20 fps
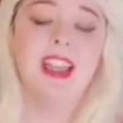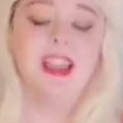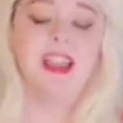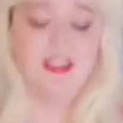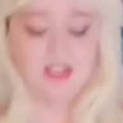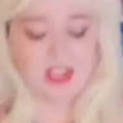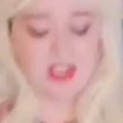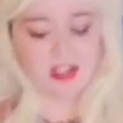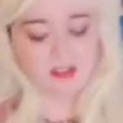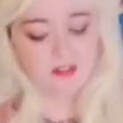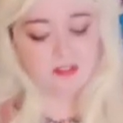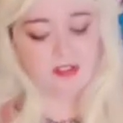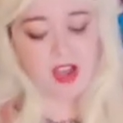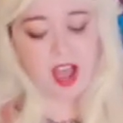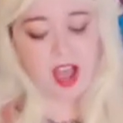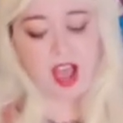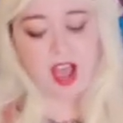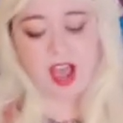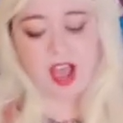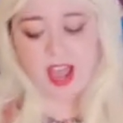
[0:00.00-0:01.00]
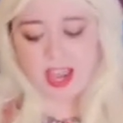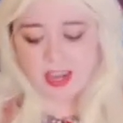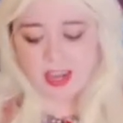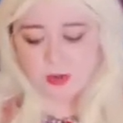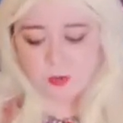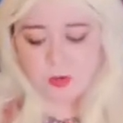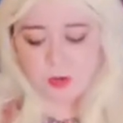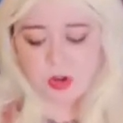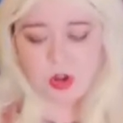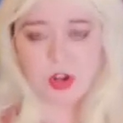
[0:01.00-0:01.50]
that if I
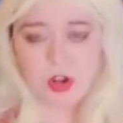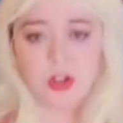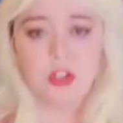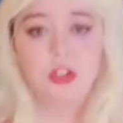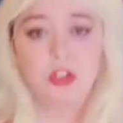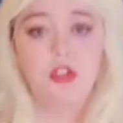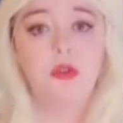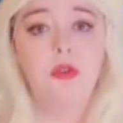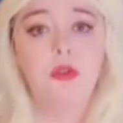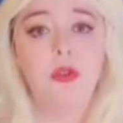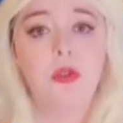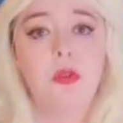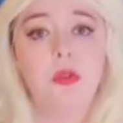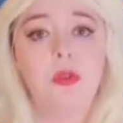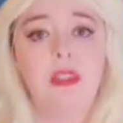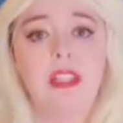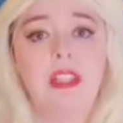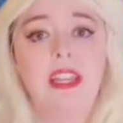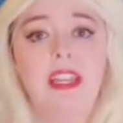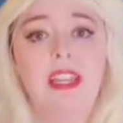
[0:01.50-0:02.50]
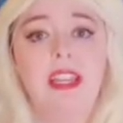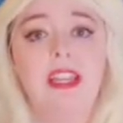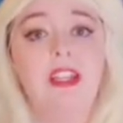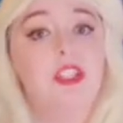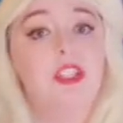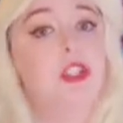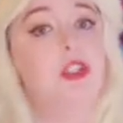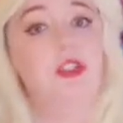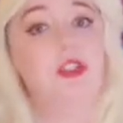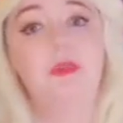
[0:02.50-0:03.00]
were truly
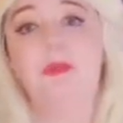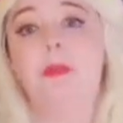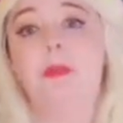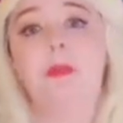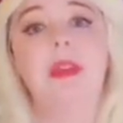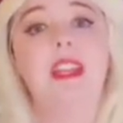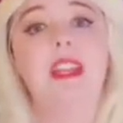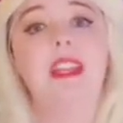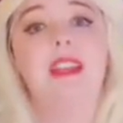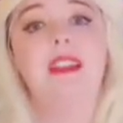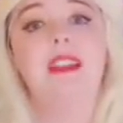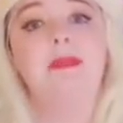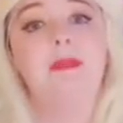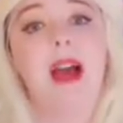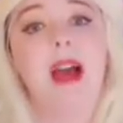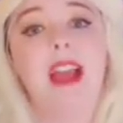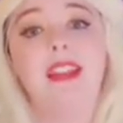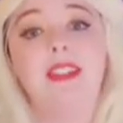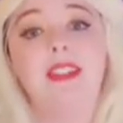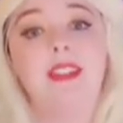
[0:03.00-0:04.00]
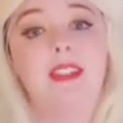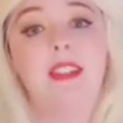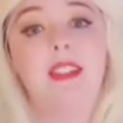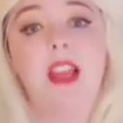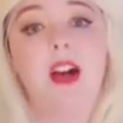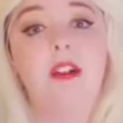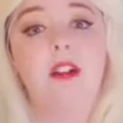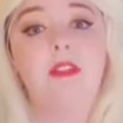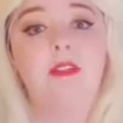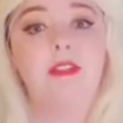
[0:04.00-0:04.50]
to be
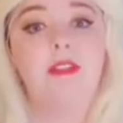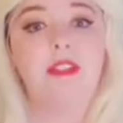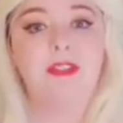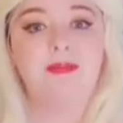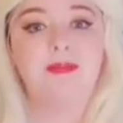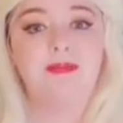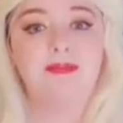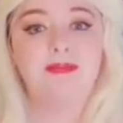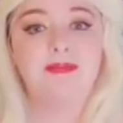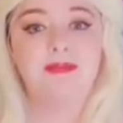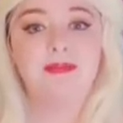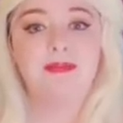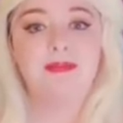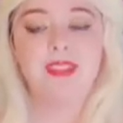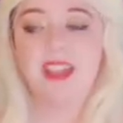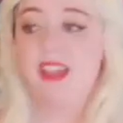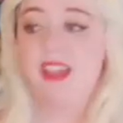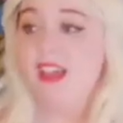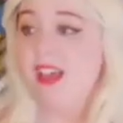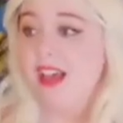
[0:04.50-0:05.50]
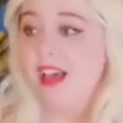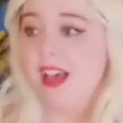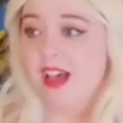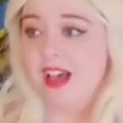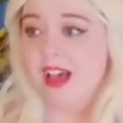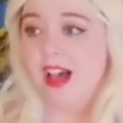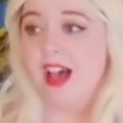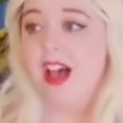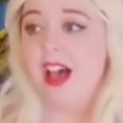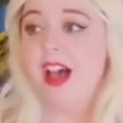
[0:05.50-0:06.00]
myself,
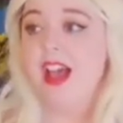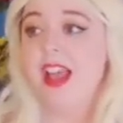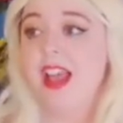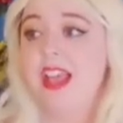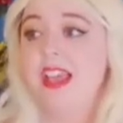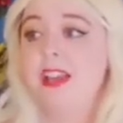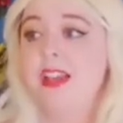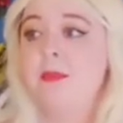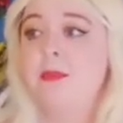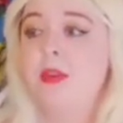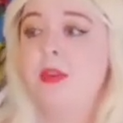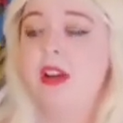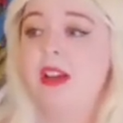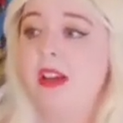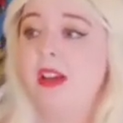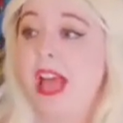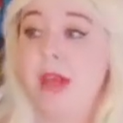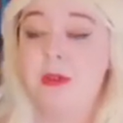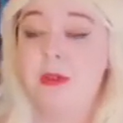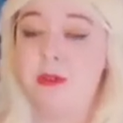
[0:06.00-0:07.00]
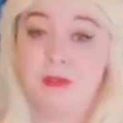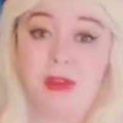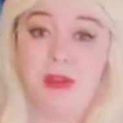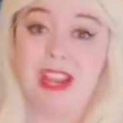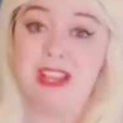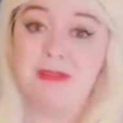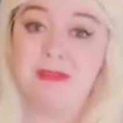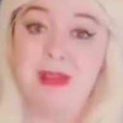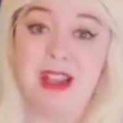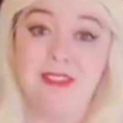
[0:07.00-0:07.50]
I'd bre- I would
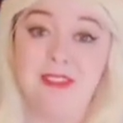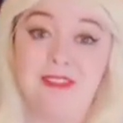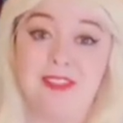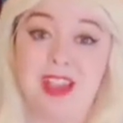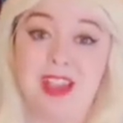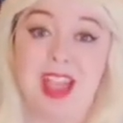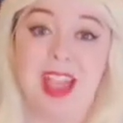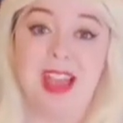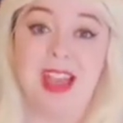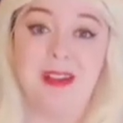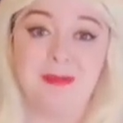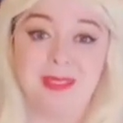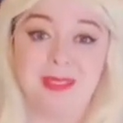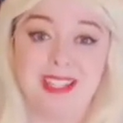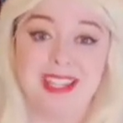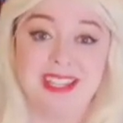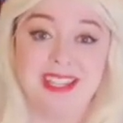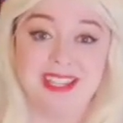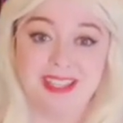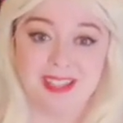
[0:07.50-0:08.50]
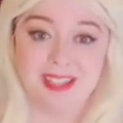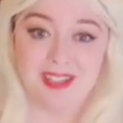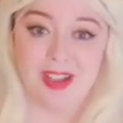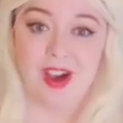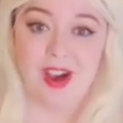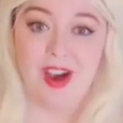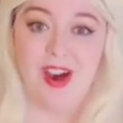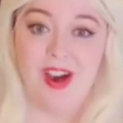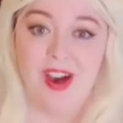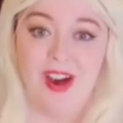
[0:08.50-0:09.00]
break my family's
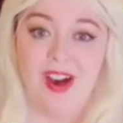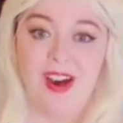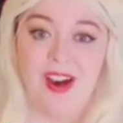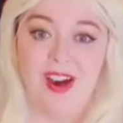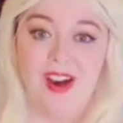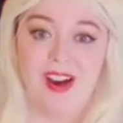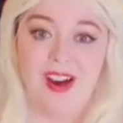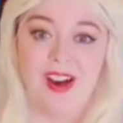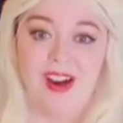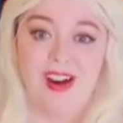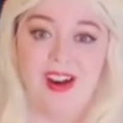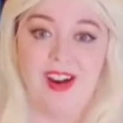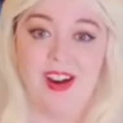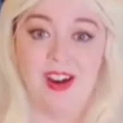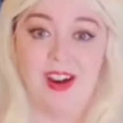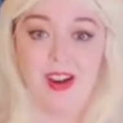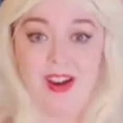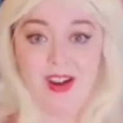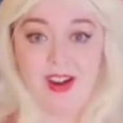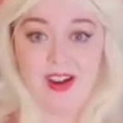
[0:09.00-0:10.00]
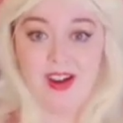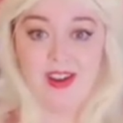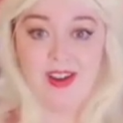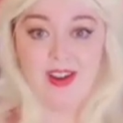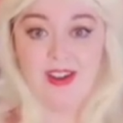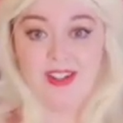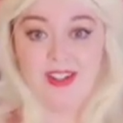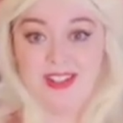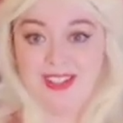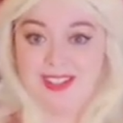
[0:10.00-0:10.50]

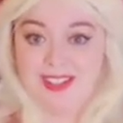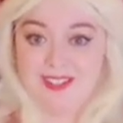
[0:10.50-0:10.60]
heart.